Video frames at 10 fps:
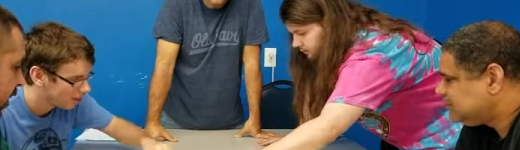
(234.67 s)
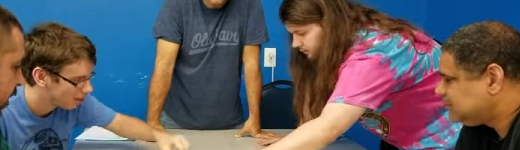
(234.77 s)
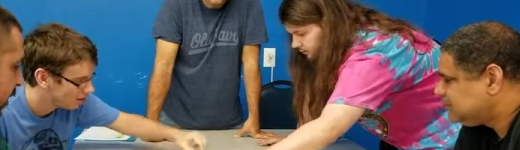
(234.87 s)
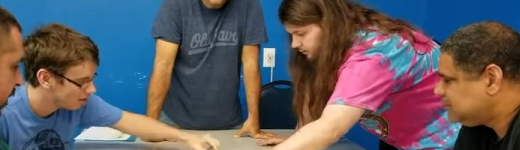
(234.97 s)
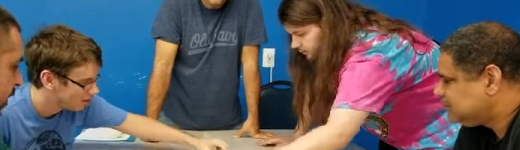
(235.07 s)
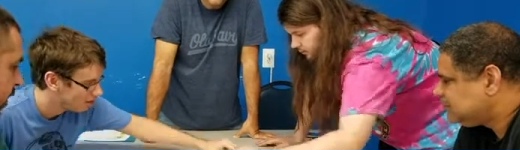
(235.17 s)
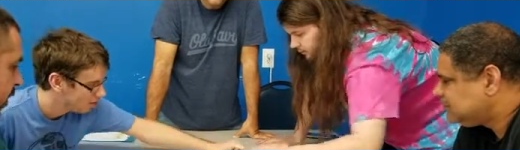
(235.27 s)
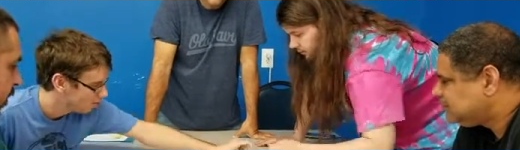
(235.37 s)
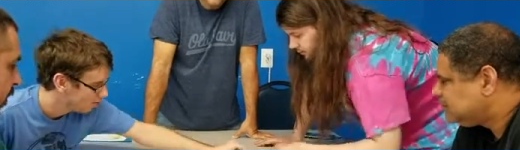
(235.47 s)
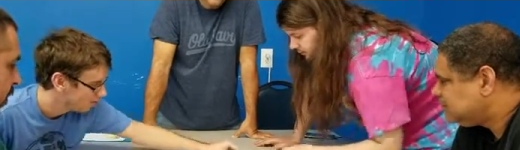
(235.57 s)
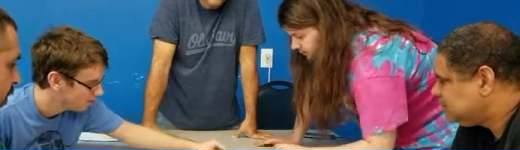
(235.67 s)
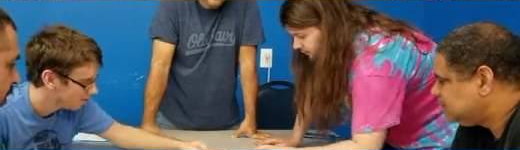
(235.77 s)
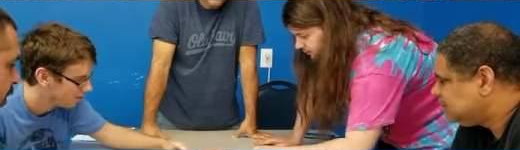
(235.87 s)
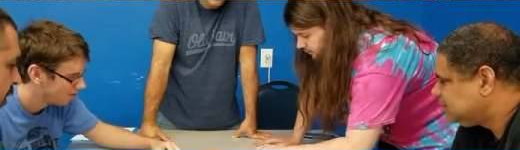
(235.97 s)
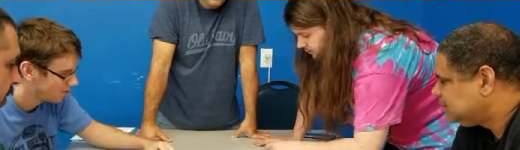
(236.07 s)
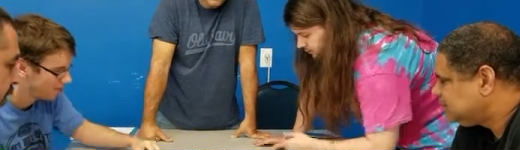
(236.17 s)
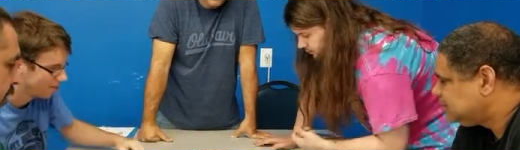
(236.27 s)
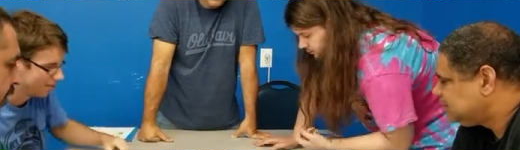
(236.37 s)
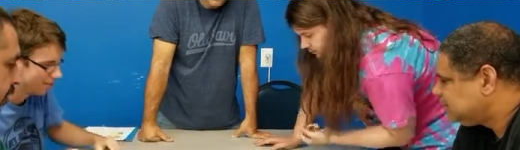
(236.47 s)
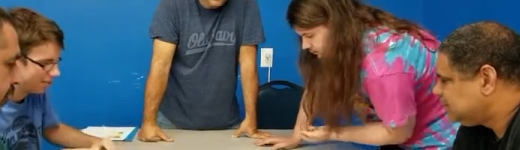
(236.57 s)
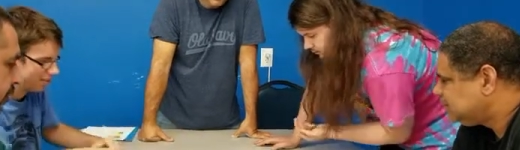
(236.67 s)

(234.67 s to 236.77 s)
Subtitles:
Nothing is said.